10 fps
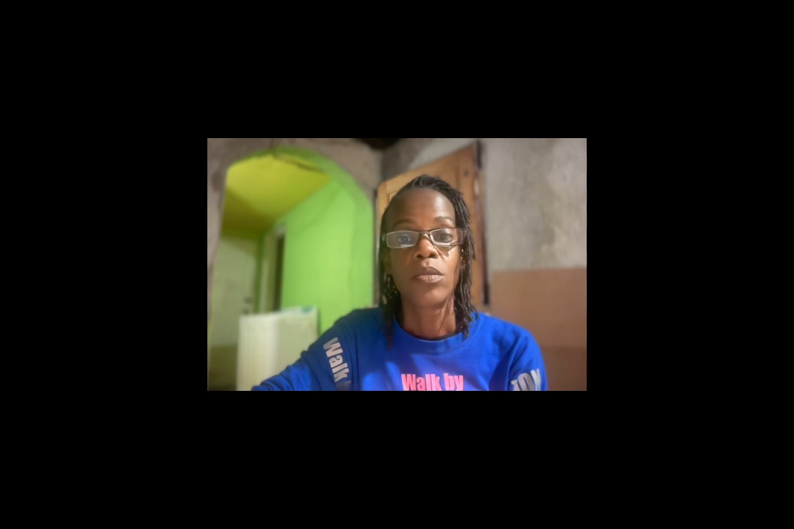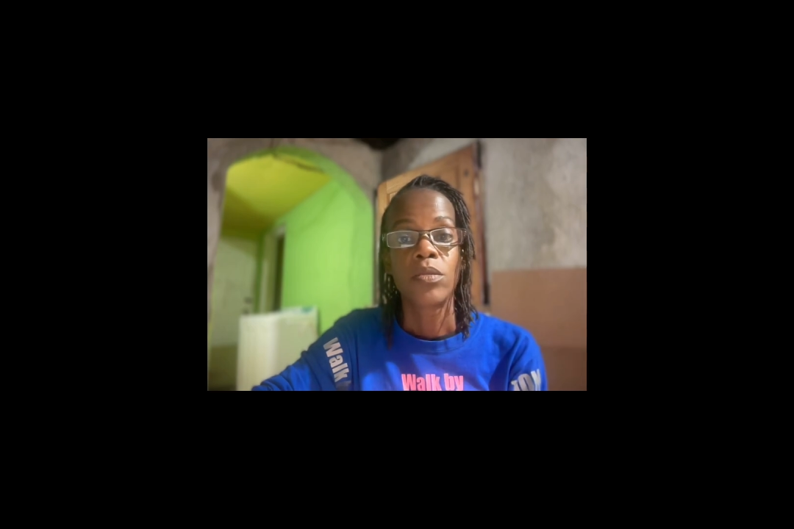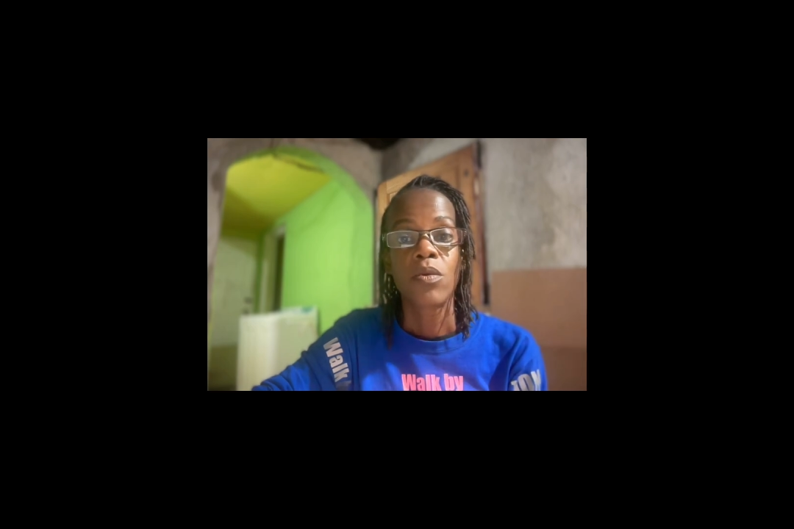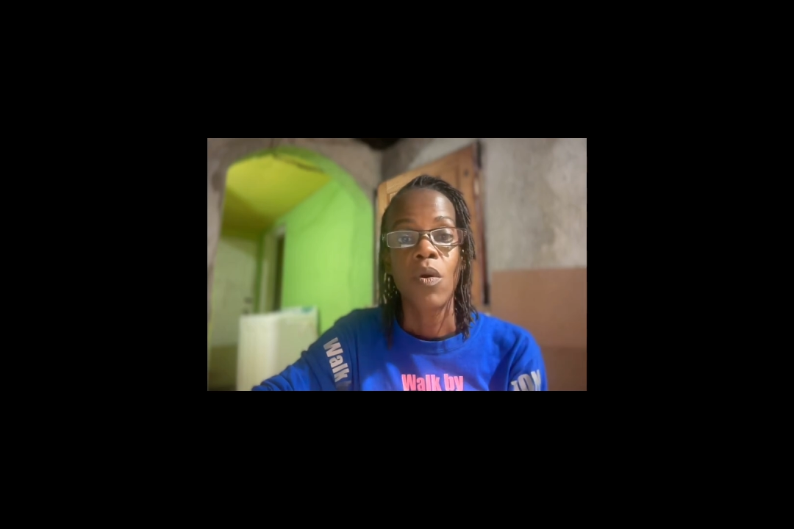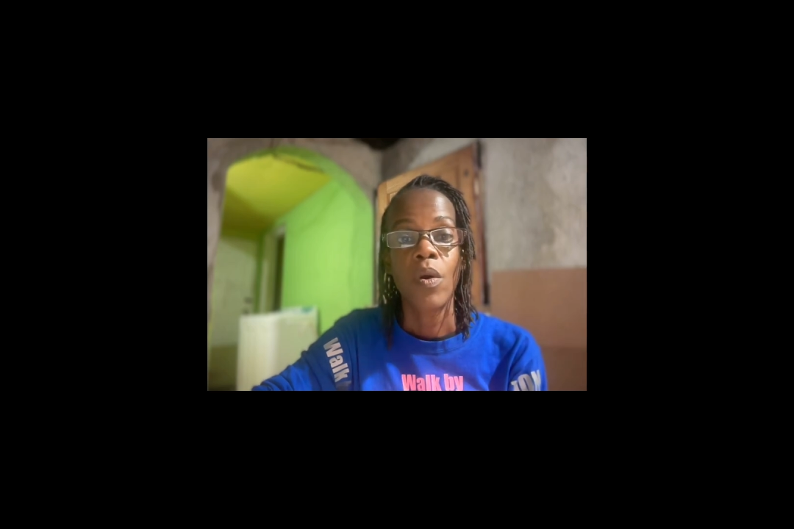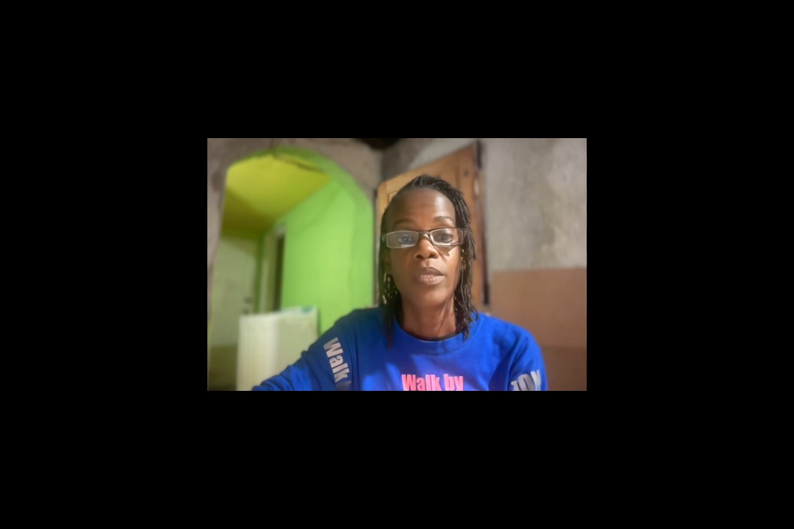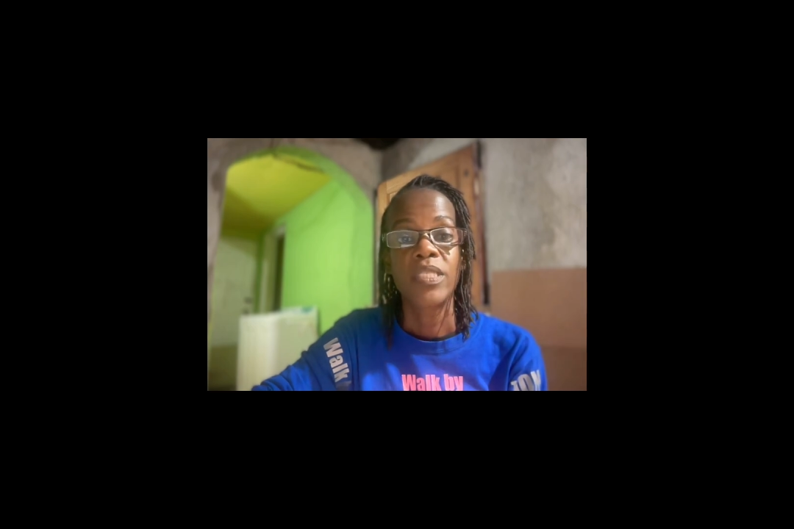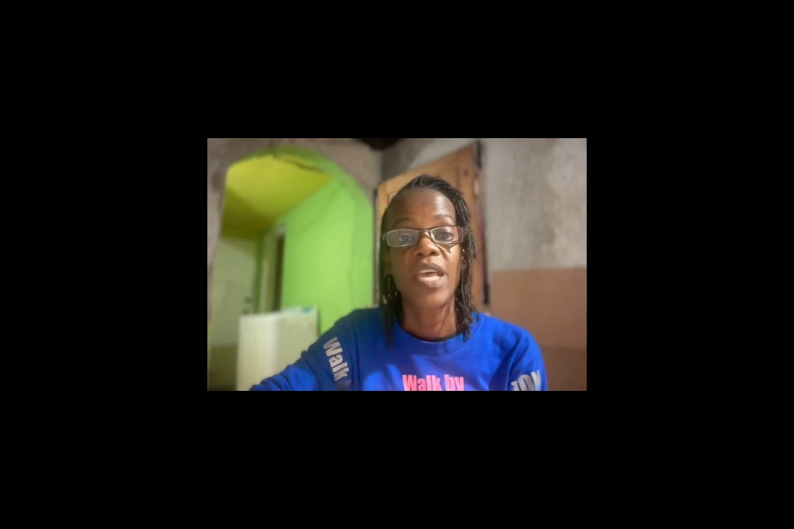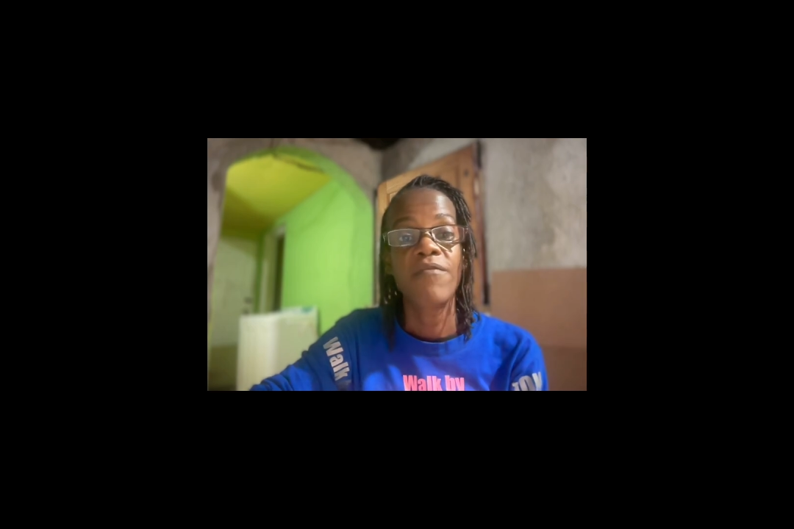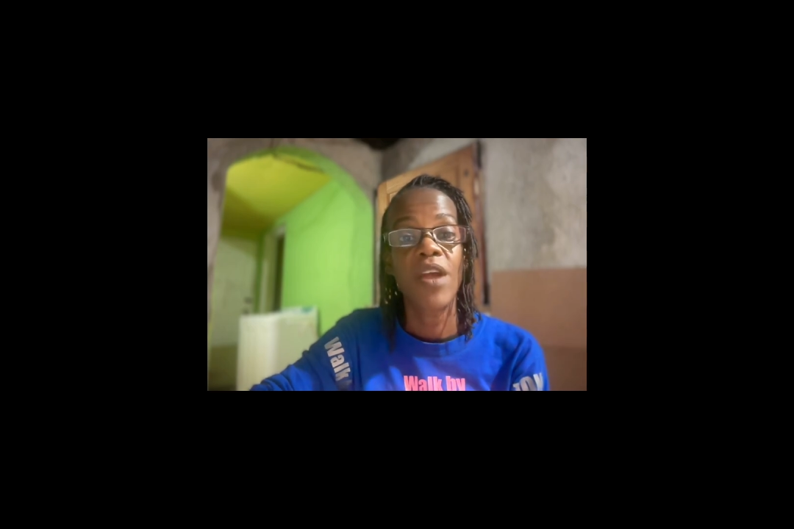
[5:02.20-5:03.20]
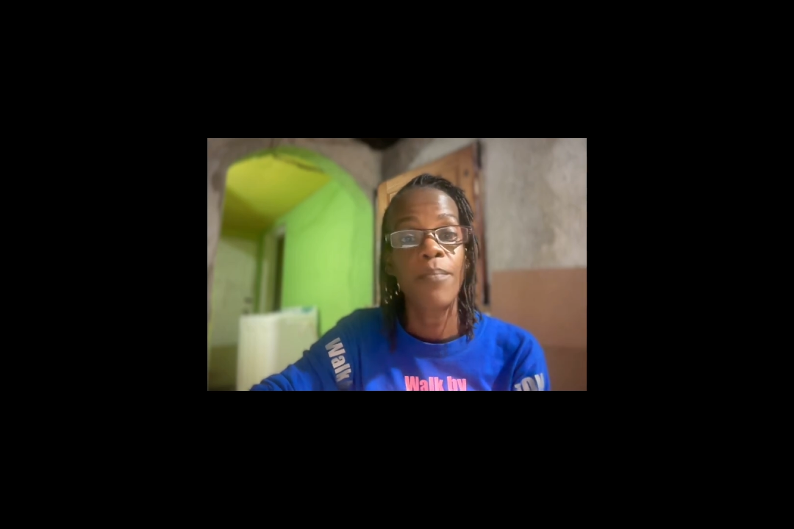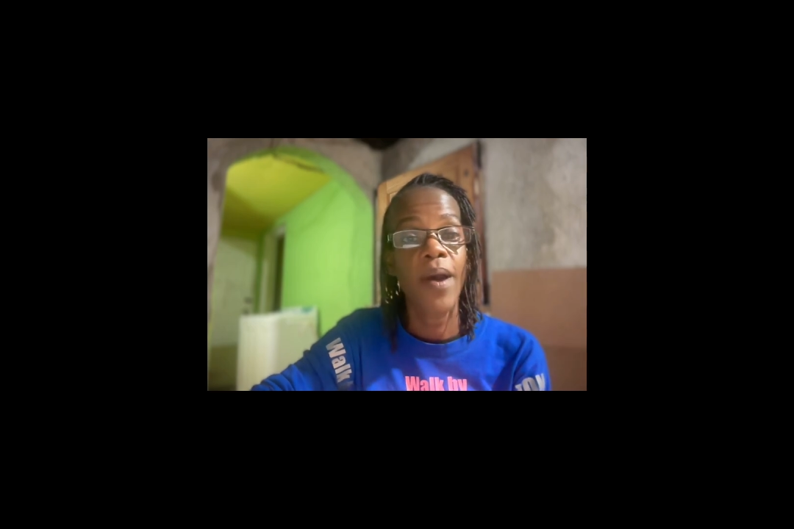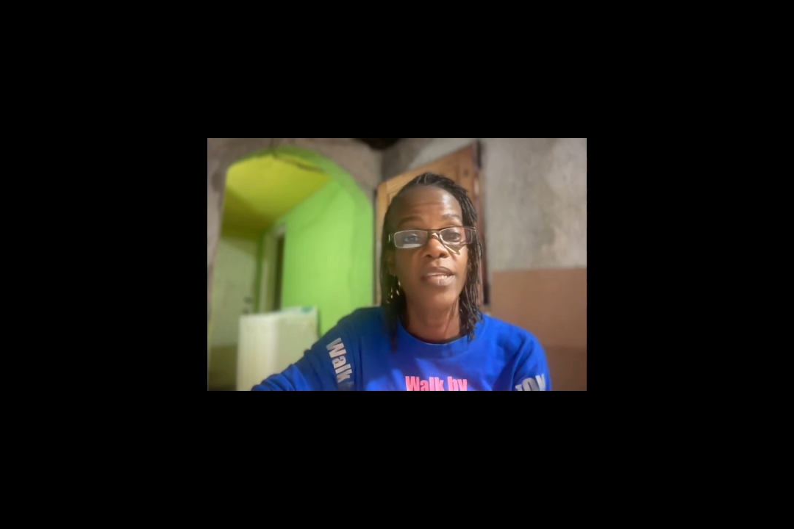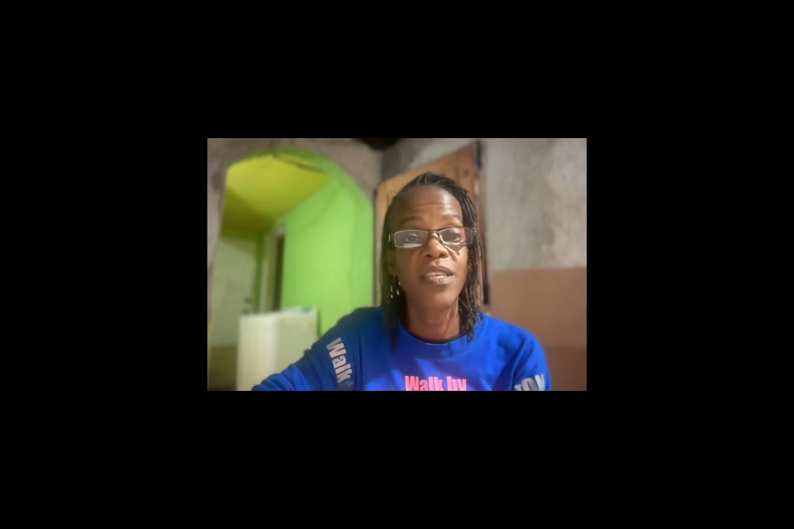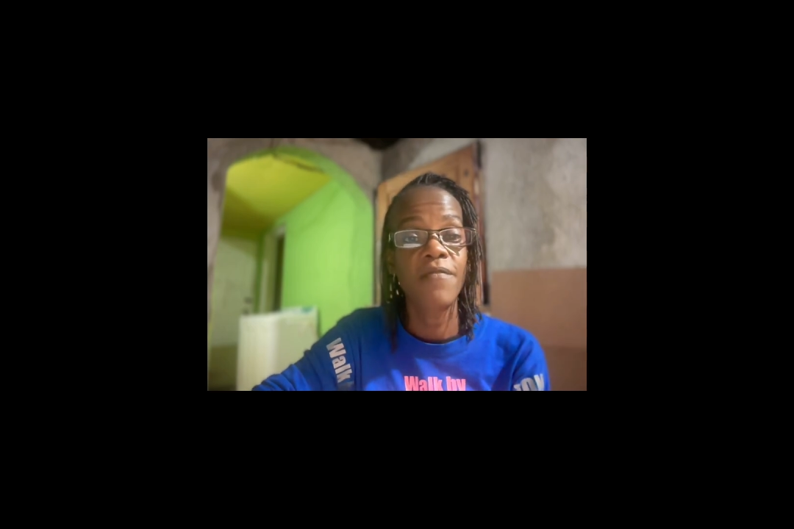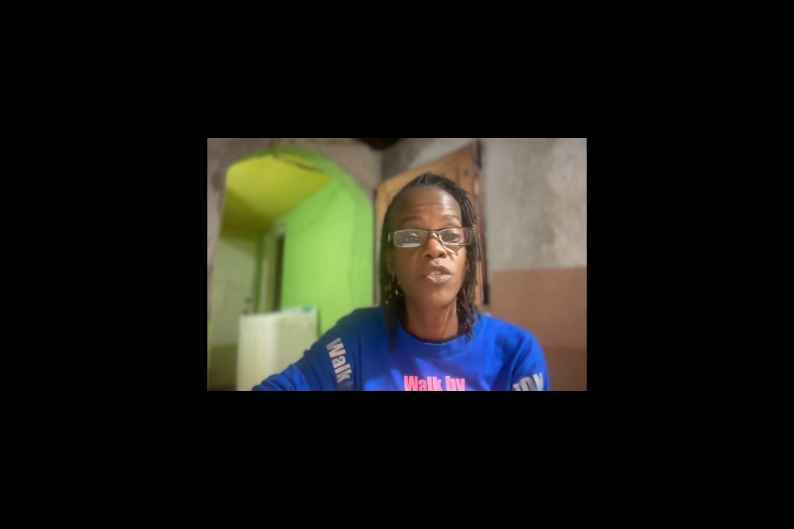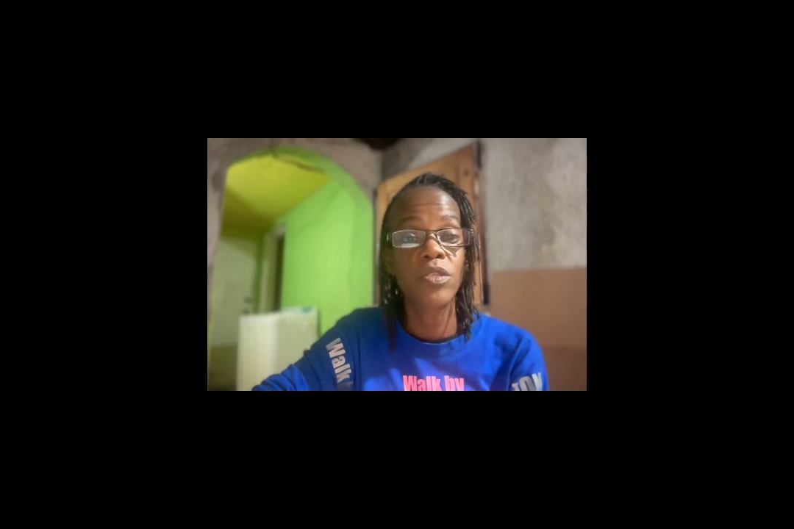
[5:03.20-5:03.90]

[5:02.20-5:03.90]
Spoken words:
So several parts of